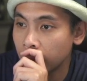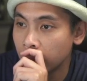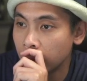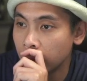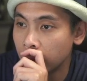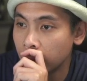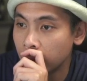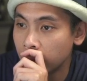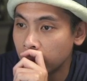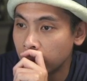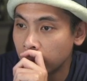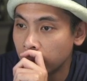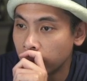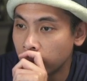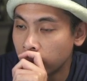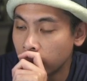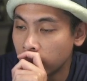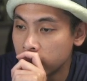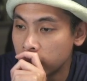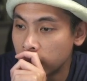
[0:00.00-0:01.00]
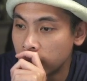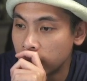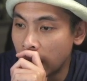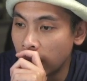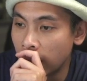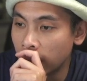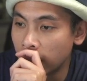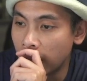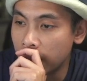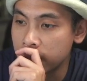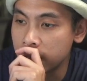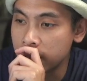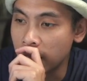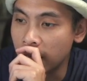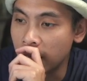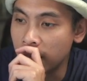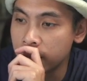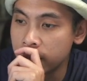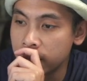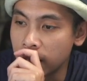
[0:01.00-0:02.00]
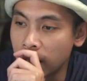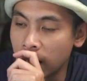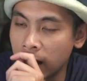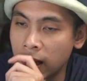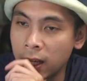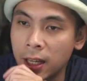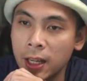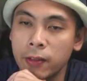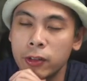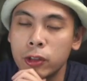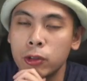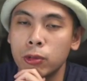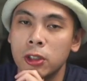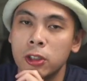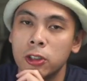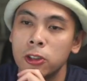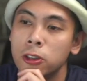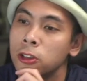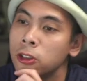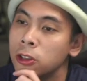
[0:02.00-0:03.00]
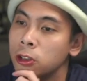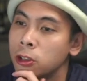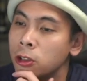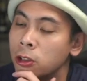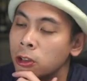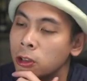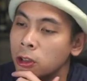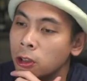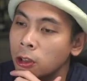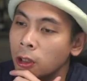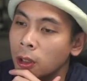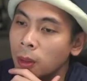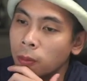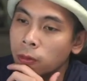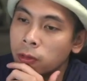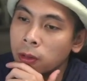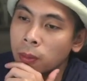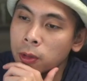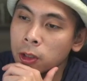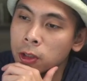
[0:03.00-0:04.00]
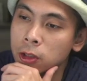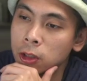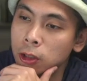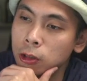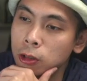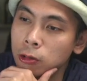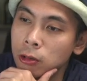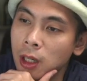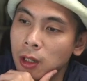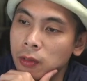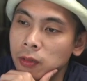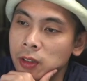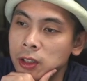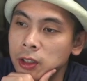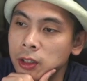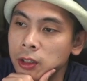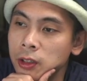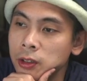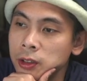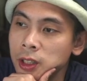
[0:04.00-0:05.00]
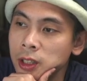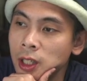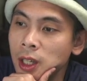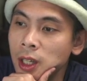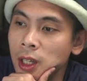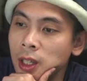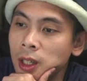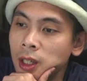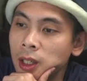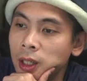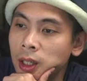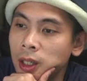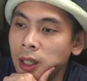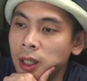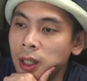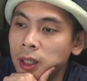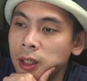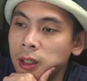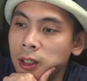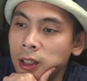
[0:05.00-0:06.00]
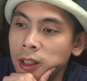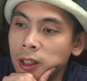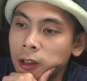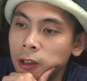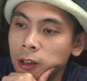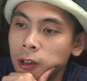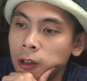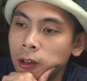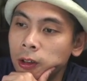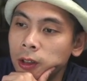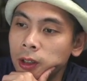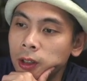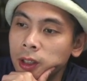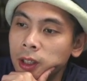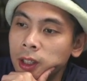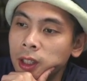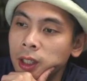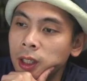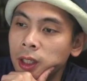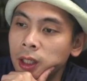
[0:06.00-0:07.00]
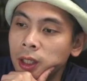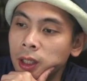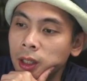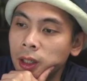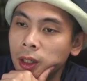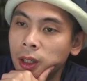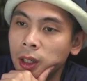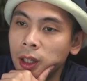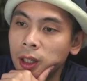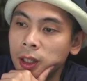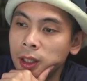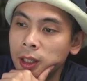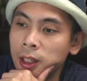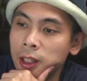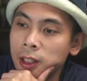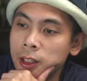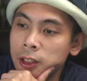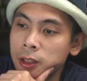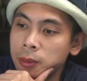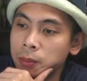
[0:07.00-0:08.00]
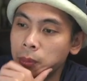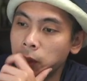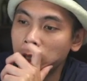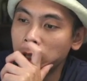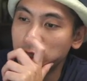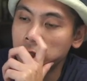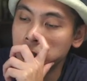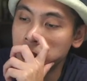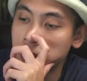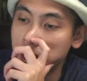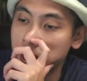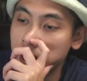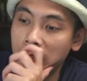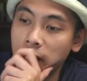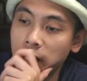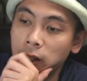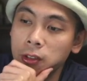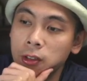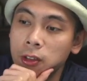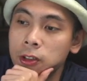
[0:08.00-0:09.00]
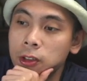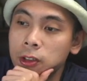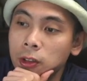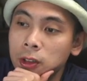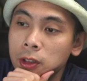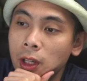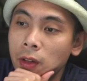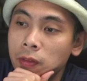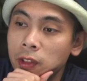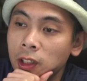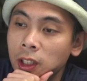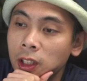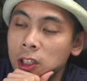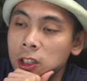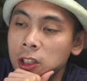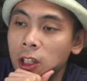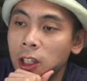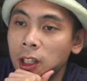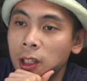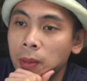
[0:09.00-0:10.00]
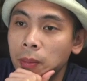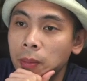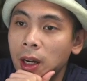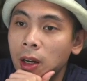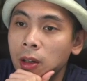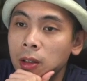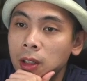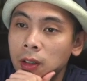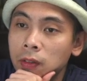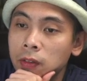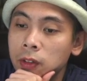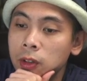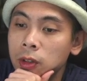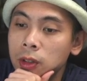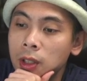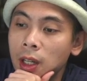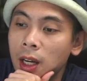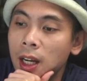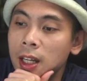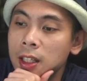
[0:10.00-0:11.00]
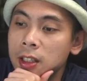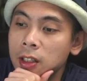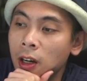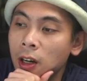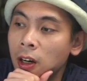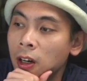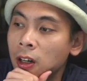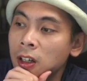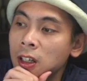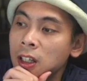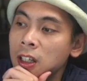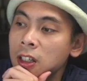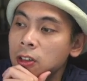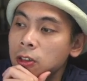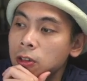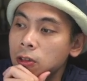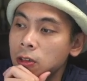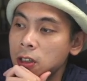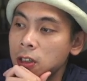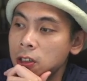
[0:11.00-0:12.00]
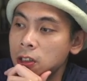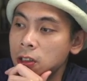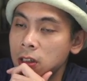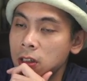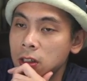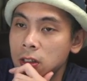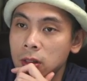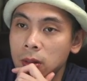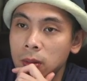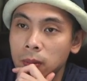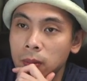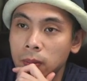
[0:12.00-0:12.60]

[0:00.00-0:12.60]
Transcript: There we go, where is it? Owlab stabs. I have switched to them from using Durock V2s, and they are currently on a small discount. So definitely check them out if you guys are interested.